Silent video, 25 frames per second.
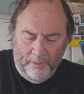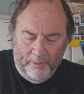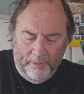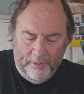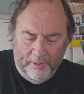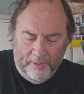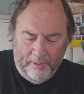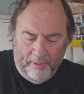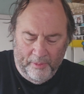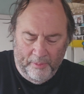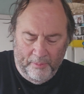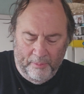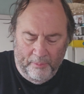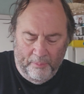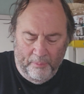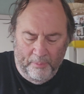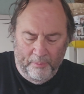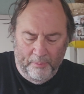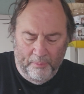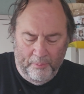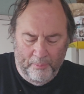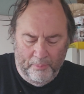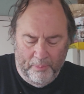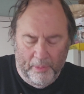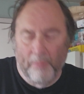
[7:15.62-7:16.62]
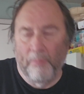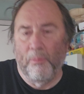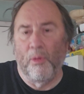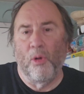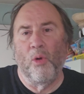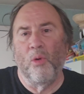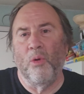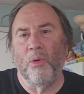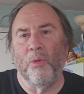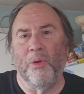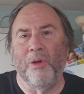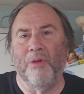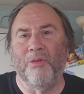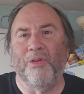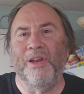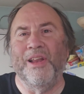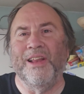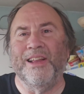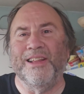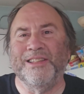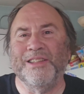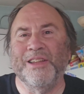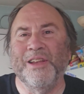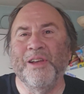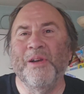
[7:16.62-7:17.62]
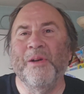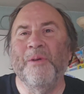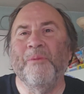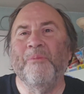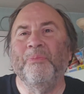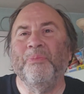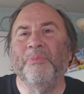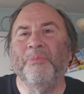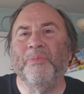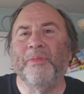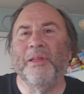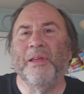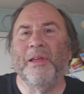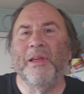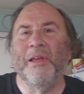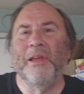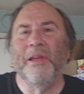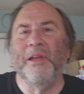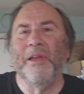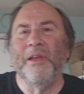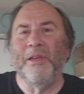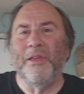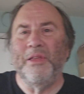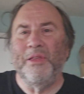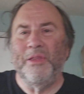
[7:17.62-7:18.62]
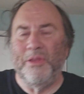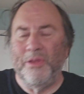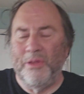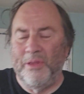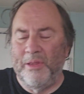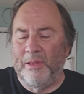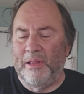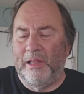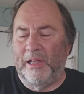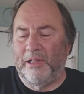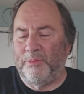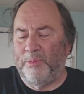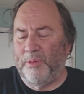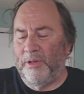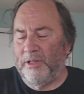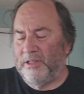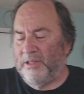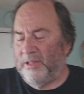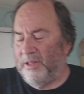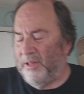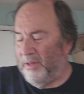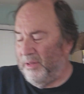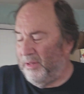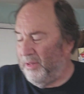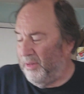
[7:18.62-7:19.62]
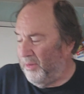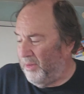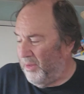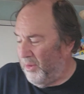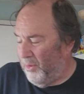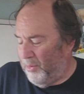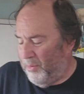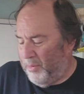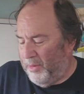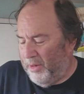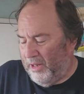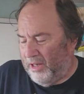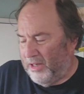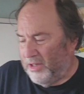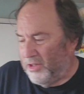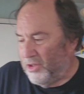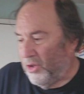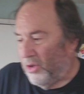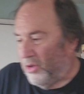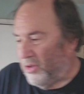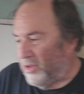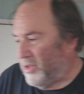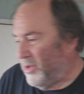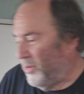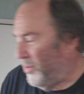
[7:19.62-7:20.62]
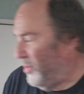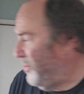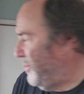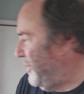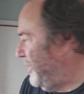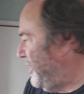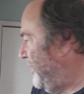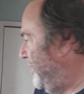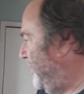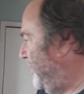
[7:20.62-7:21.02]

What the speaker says: the Bimbo or whatever it is, that's because there would be like adults. There wouldn't be